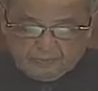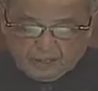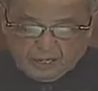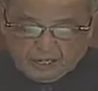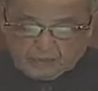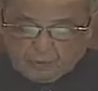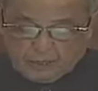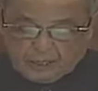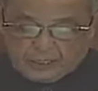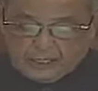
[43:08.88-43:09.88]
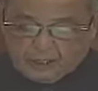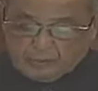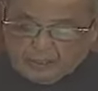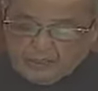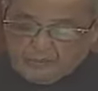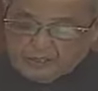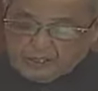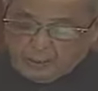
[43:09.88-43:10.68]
and production of the defense